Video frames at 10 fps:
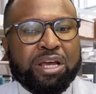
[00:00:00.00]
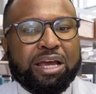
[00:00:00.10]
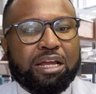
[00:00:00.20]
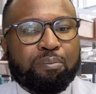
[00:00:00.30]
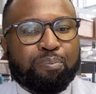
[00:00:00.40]

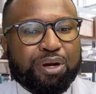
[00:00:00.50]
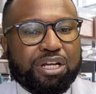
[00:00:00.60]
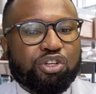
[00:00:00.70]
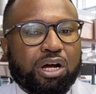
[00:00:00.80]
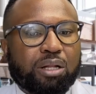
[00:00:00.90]
in
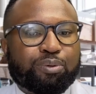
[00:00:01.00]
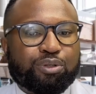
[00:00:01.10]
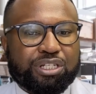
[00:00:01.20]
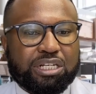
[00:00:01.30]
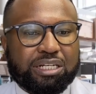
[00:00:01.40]
pre-trial
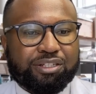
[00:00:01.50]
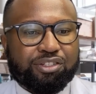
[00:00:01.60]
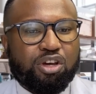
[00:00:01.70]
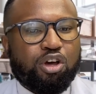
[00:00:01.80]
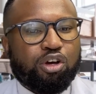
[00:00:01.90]

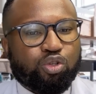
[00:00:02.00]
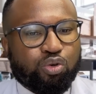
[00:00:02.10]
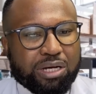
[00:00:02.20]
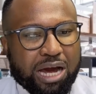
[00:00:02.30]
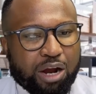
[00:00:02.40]
proceedings to
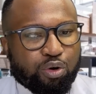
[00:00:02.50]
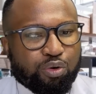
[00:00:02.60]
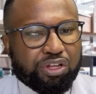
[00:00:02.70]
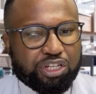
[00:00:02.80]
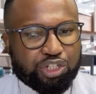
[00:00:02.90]
narrow
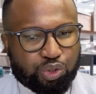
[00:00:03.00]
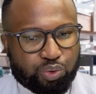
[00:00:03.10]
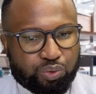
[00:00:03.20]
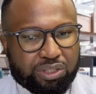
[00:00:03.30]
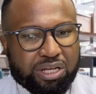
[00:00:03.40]
the
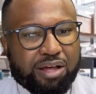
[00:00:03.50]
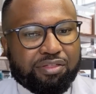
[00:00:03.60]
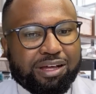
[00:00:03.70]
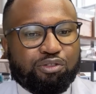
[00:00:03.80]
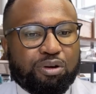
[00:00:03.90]
issues
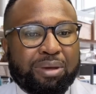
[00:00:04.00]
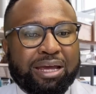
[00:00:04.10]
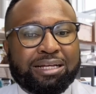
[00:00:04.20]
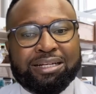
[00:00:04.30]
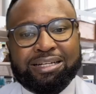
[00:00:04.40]
that
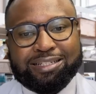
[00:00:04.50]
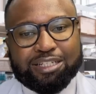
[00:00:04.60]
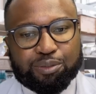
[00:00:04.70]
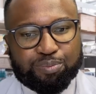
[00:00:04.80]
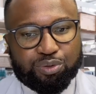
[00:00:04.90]
remain in
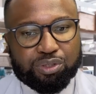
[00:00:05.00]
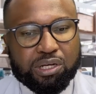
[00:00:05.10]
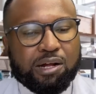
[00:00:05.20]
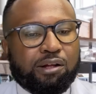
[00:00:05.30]
dispute.